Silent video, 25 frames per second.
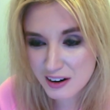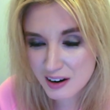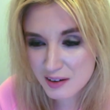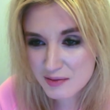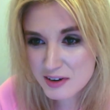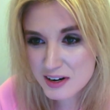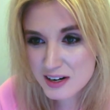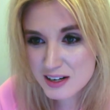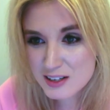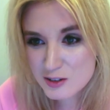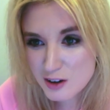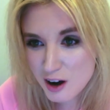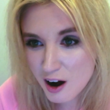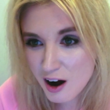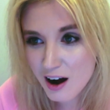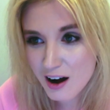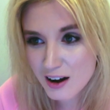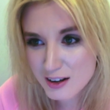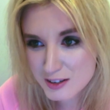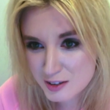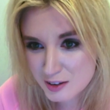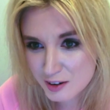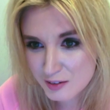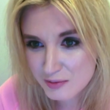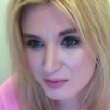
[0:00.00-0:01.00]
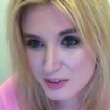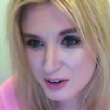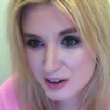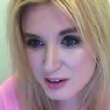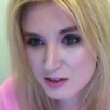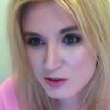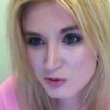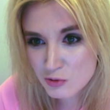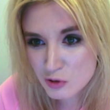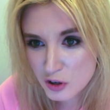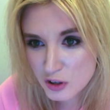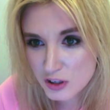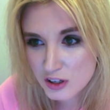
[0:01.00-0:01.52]
I mean, it's awesome, and
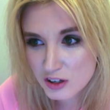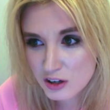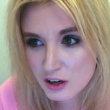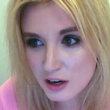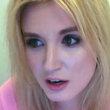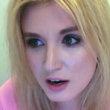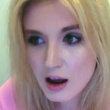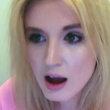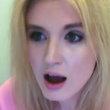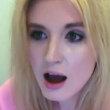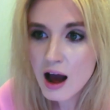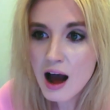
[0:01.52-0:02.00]
it's really good.